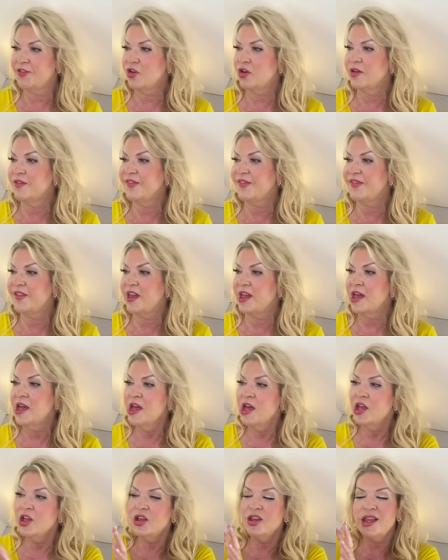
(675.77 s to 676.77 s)
you can see,
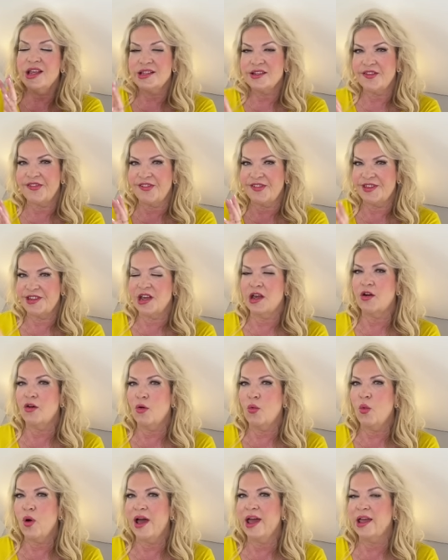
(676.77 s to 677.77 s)
you need to steer
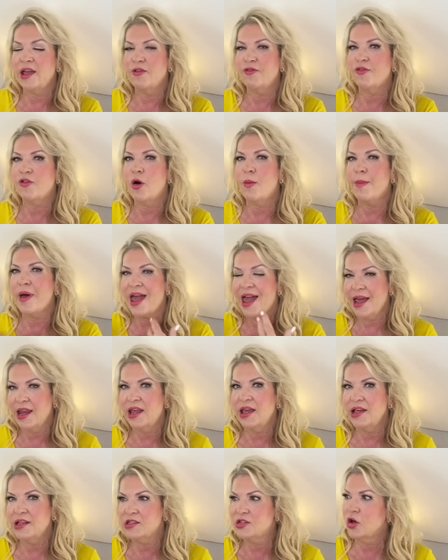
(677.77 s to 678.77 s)
away from
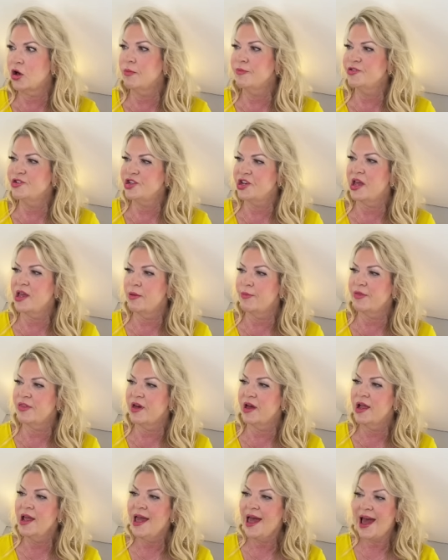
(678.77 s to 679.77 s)
any top shape
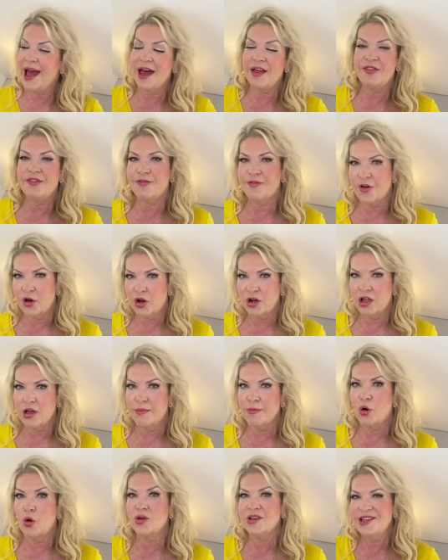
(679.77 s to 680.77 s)
that adds
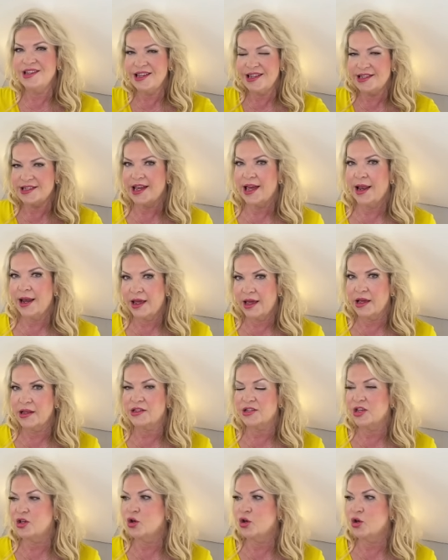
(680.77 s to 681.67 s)
volume or detailing to